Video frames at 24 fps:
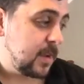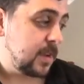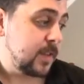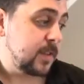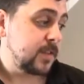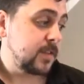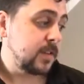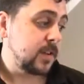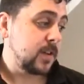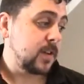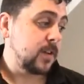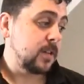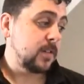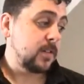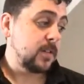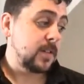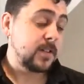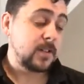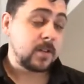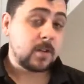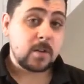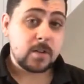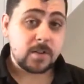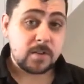So
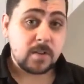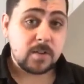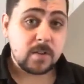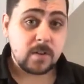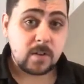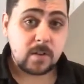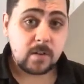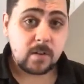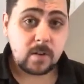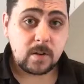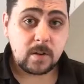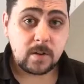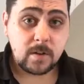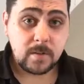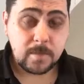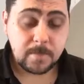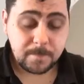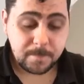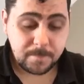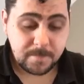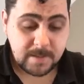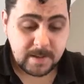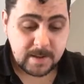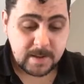there's a lot to do,
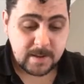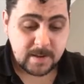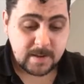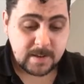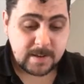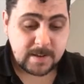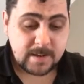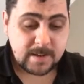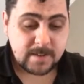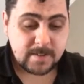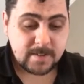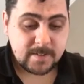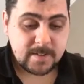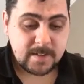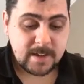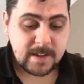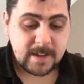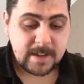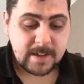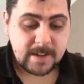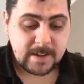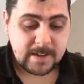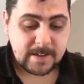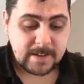there is
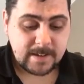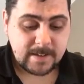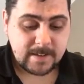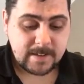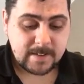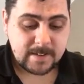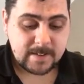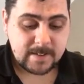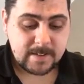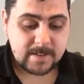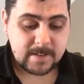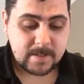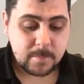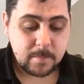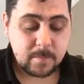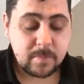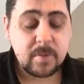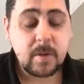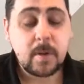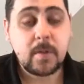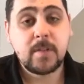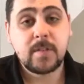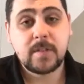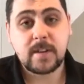a
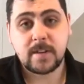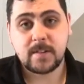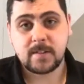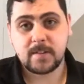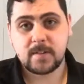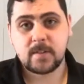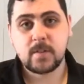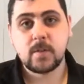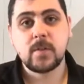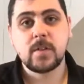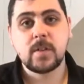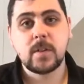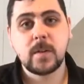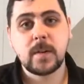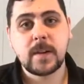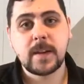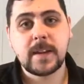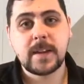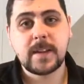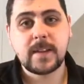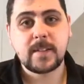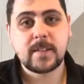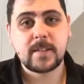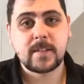process to doing
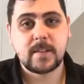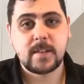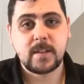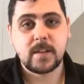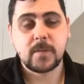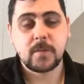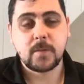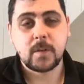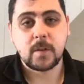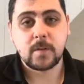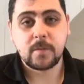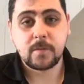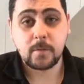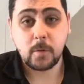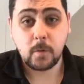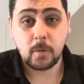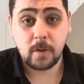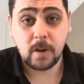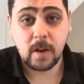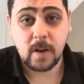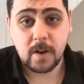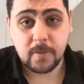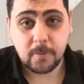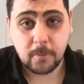it, you've got
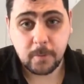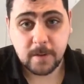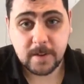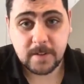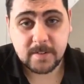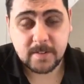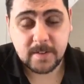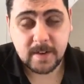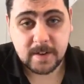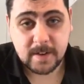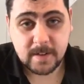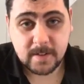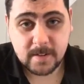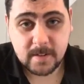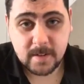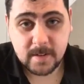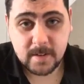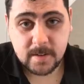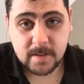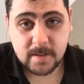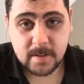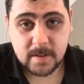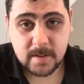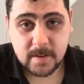4.5 weeks to get it
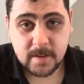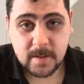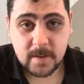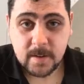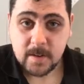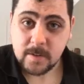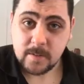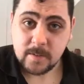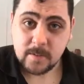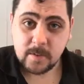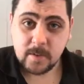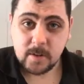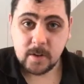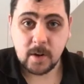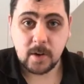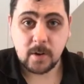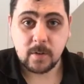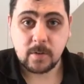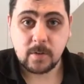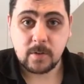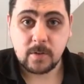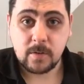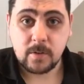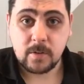done, go.
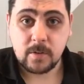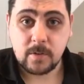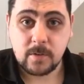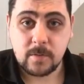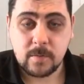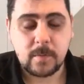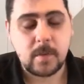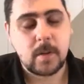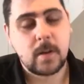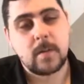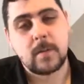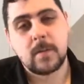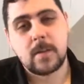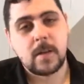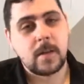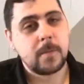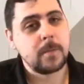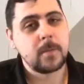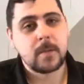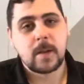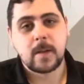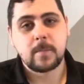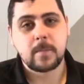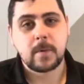No,
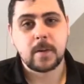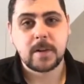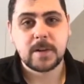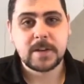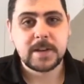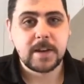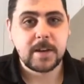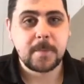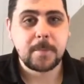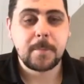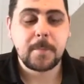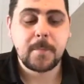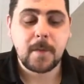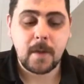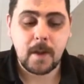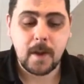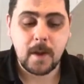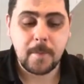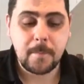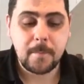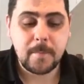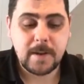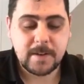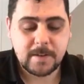I'm only kidding.
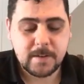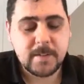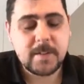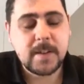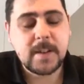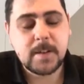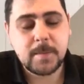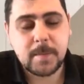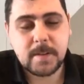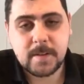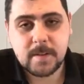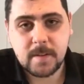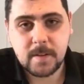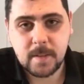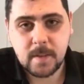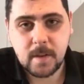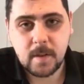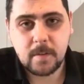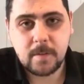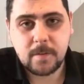It does need to be done though.